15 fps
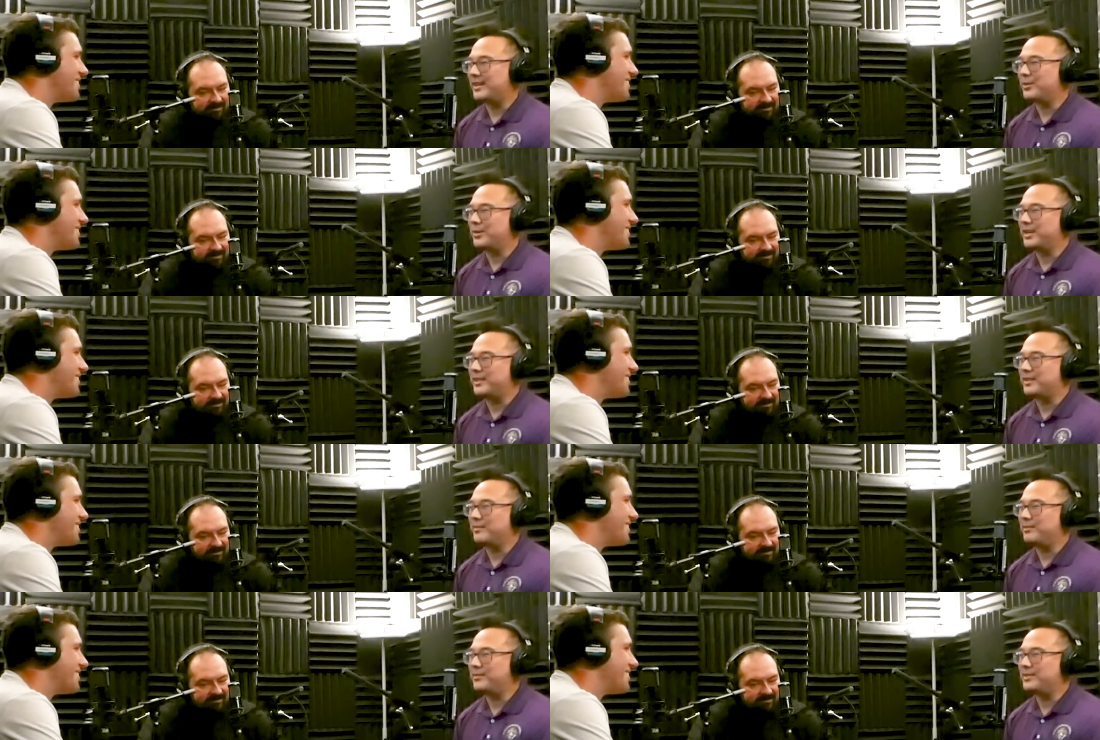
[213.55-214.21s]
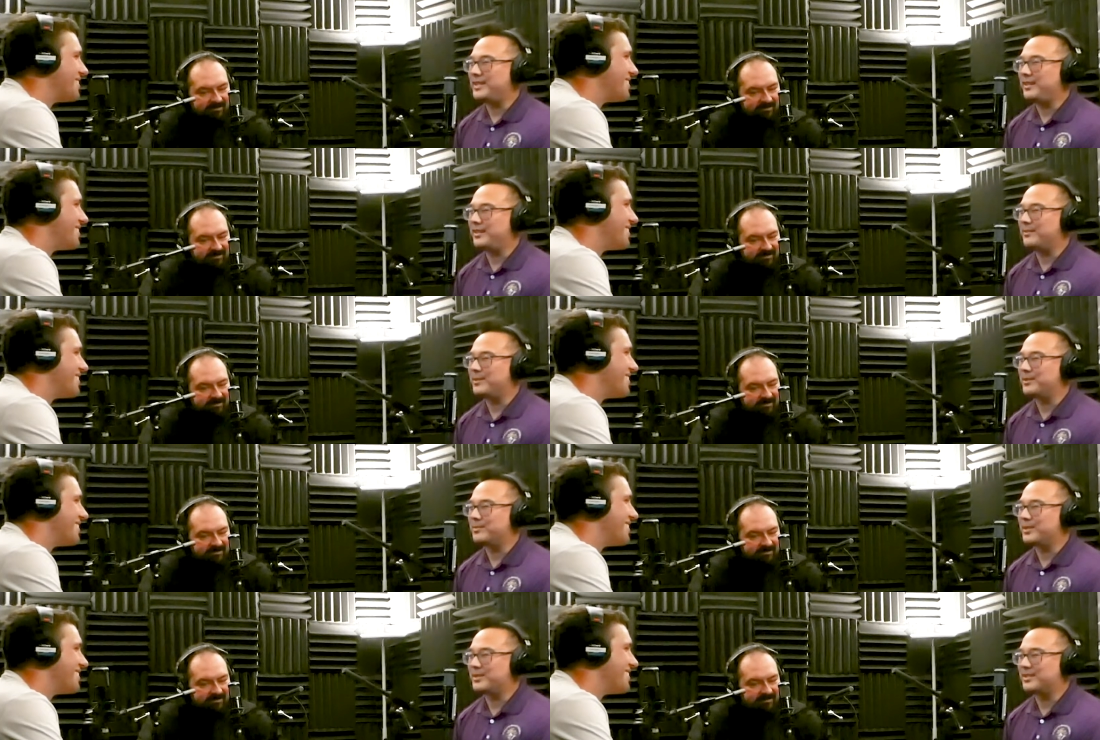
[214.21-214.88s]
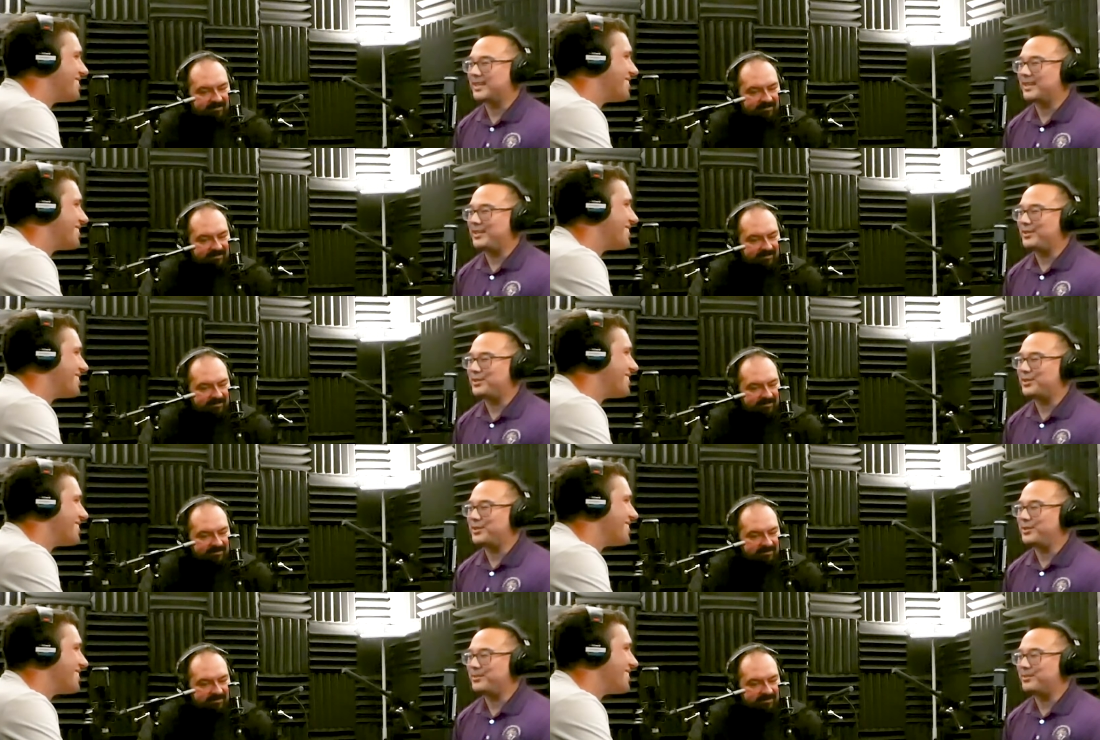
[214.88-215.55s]
Speaker 1: don't get to see them as much as I
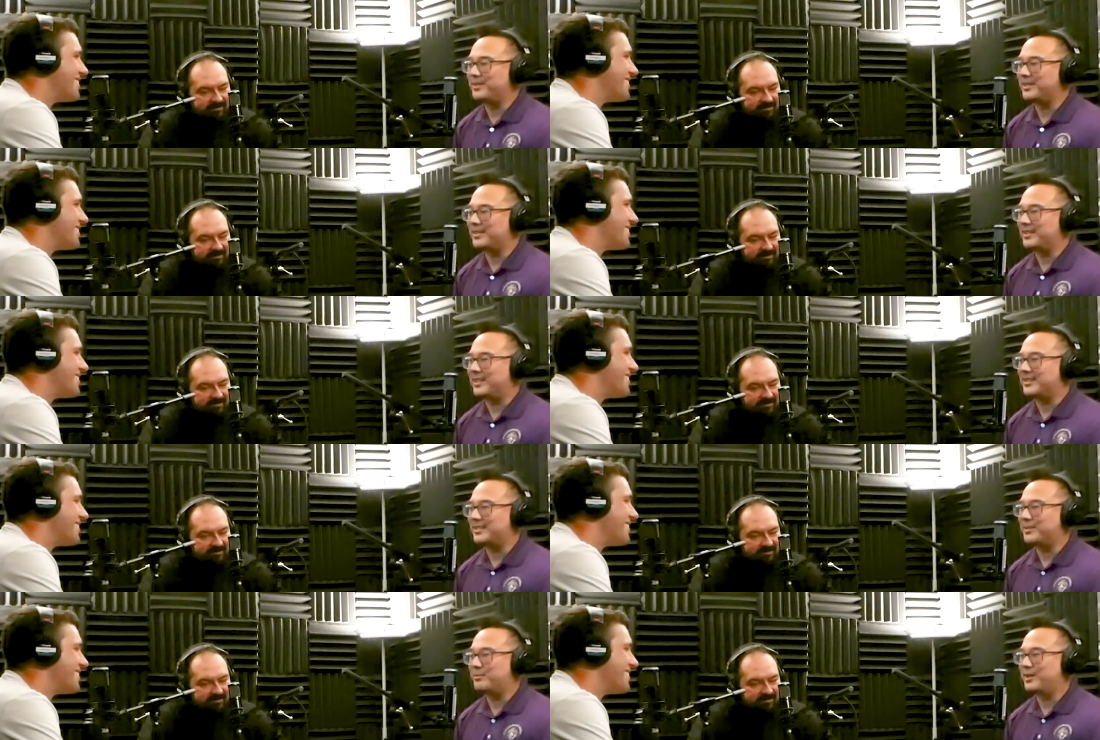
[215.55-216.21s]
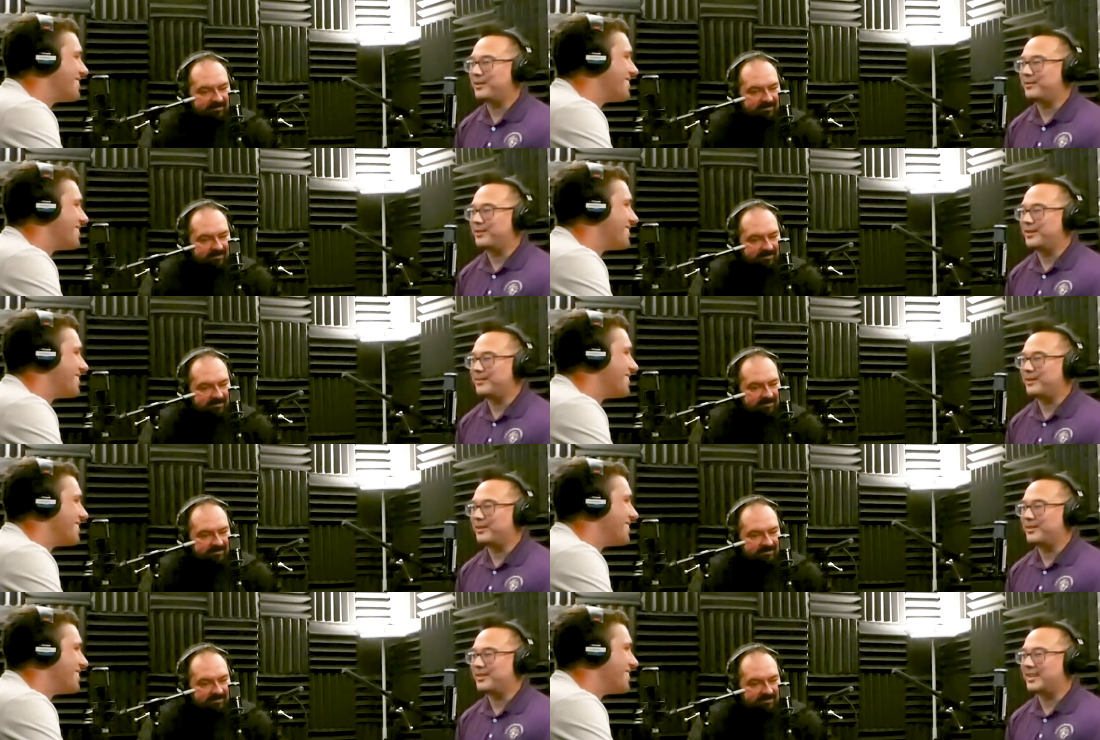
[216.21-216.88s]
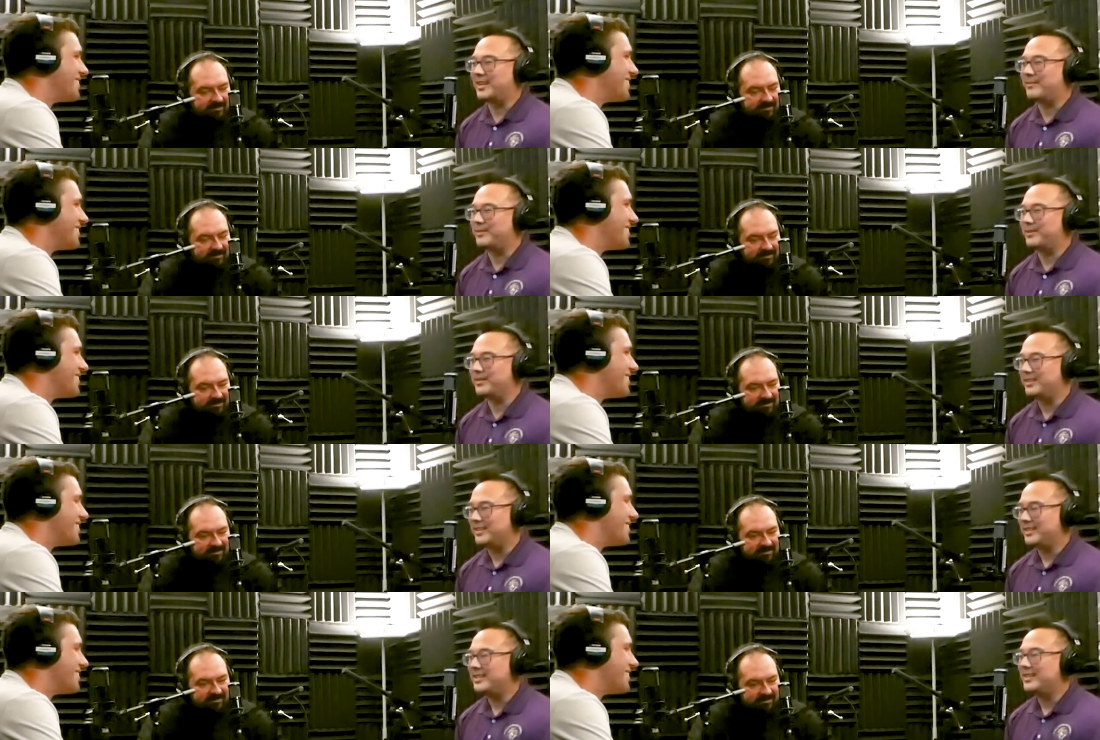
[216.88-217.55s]
used to, but I still pray for them all the time.
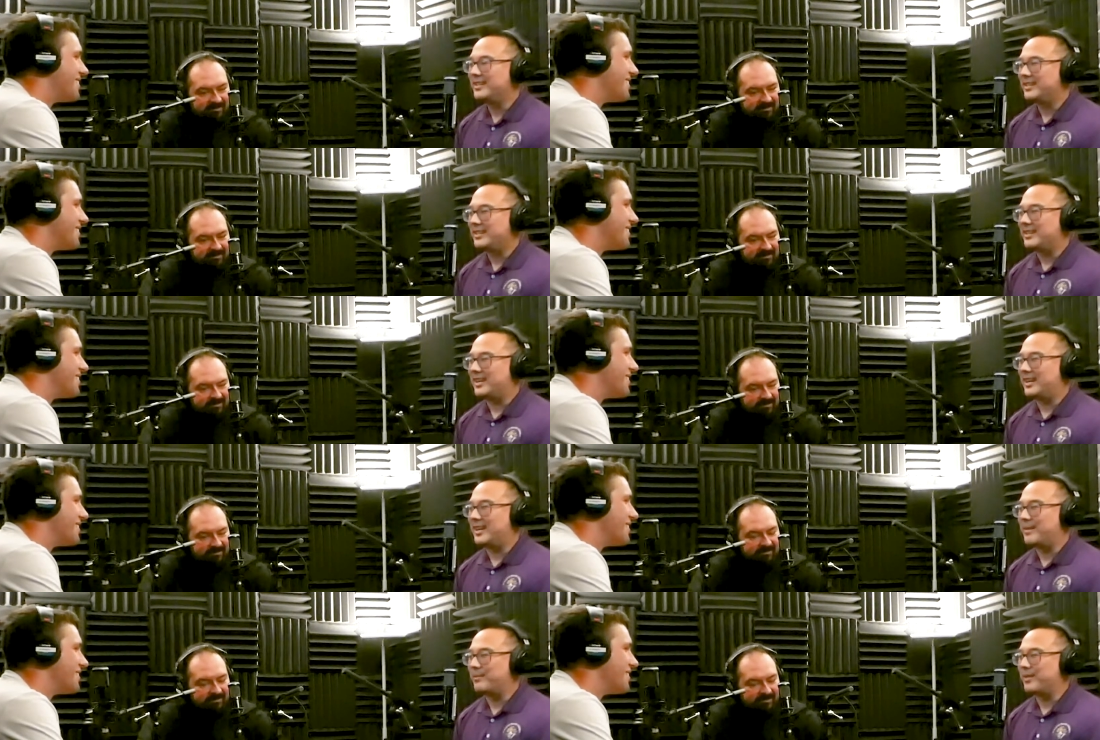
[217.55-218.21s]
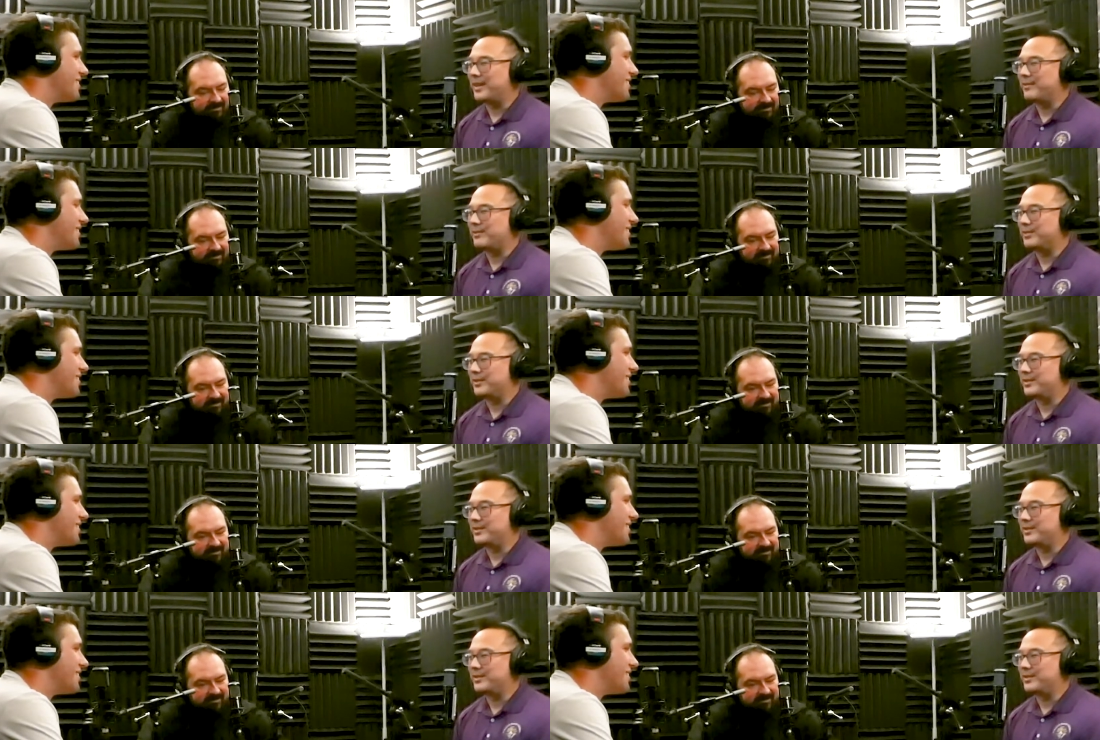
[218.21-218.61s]
And I'm thankful.